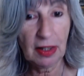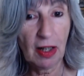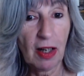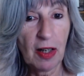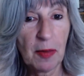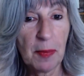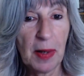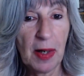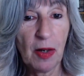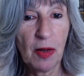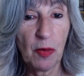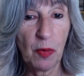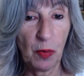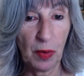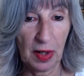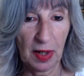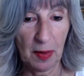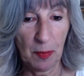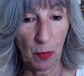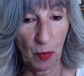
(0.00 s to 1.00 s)
talk about
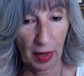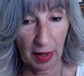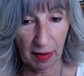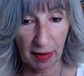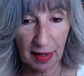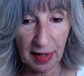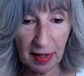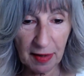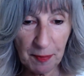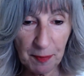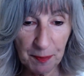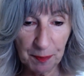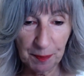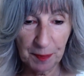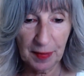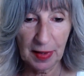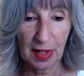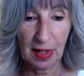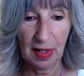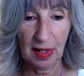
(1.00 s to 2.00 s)
what I'm wearing.
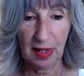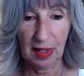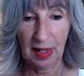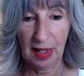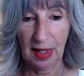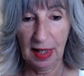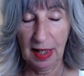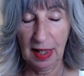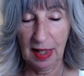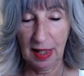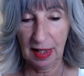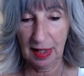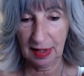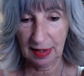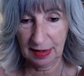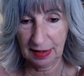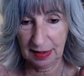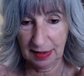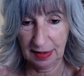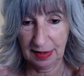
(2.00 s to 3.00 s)

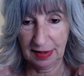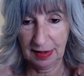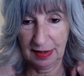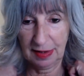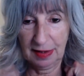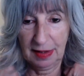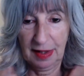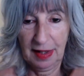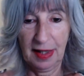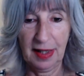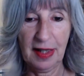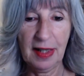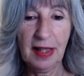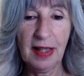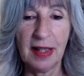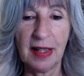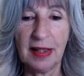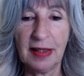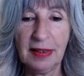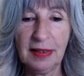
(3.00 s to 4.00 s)
And
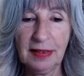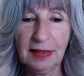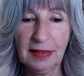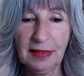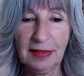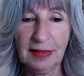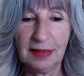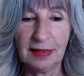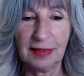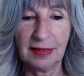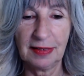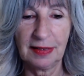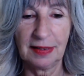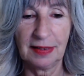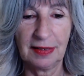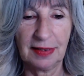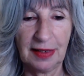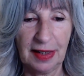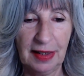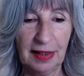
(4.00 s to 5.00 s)

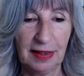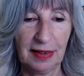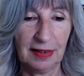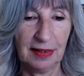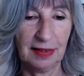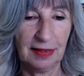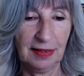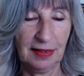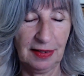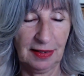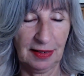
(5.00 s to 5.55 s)
this is